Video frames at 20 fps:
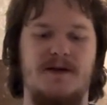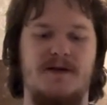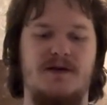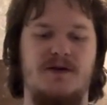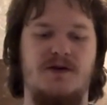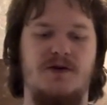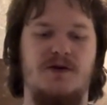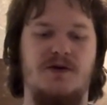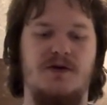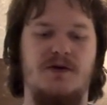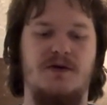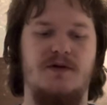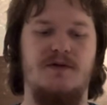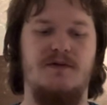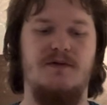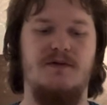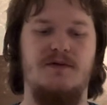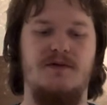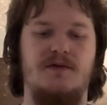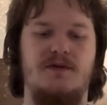your
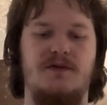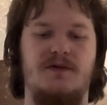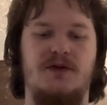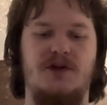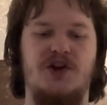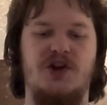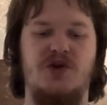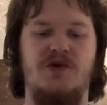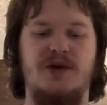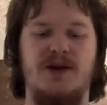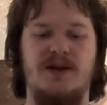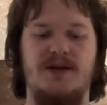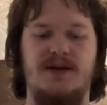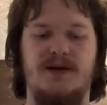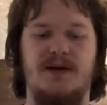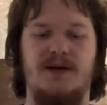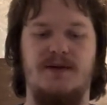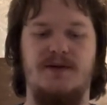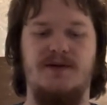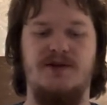units
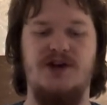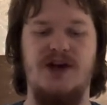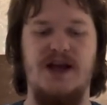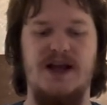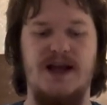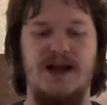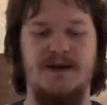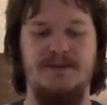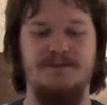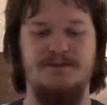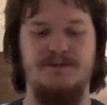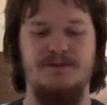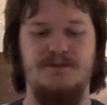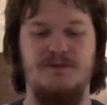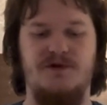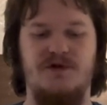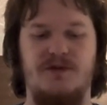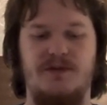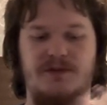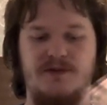of shading
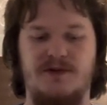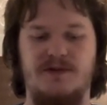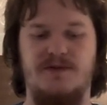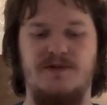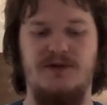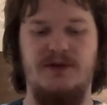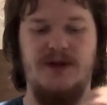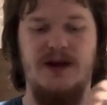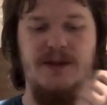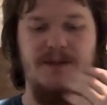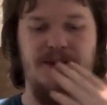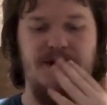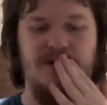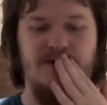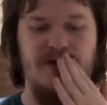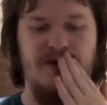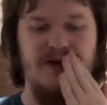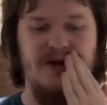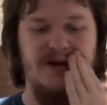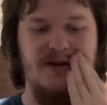from sampling
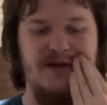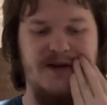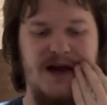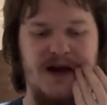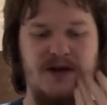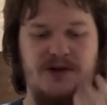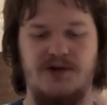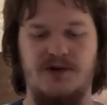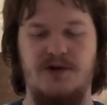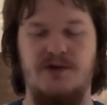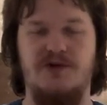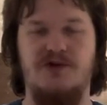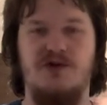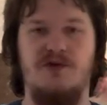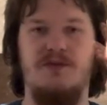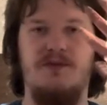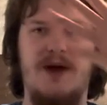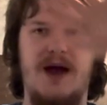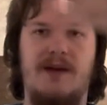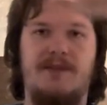various textures that you're
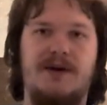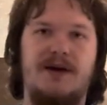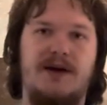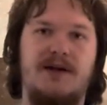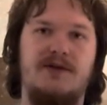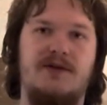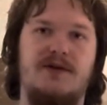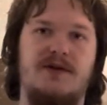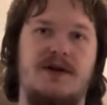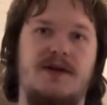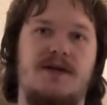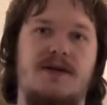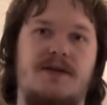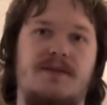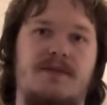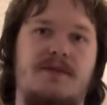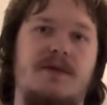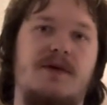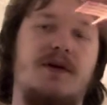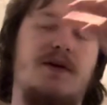mapping into this
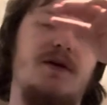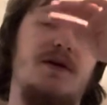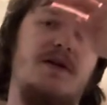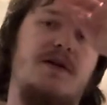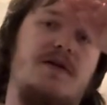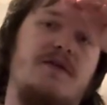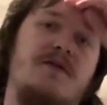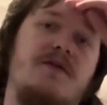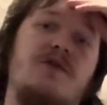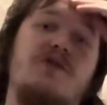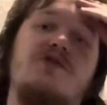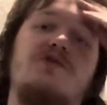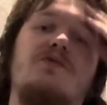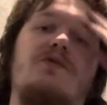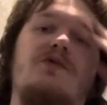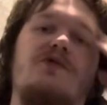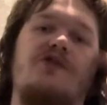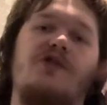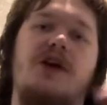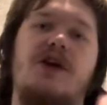virtual
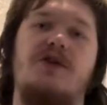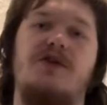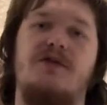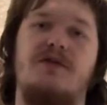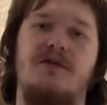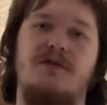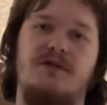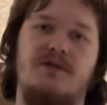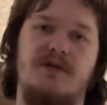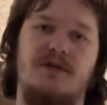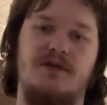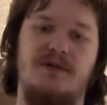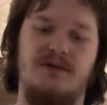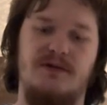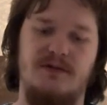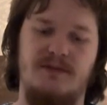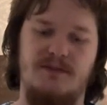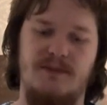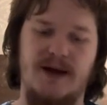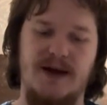shader
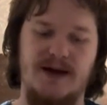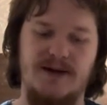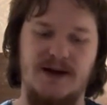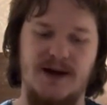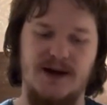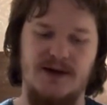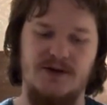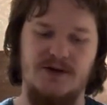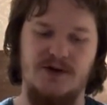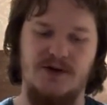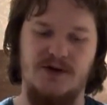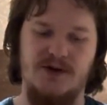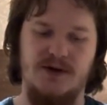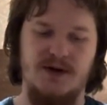megatexture.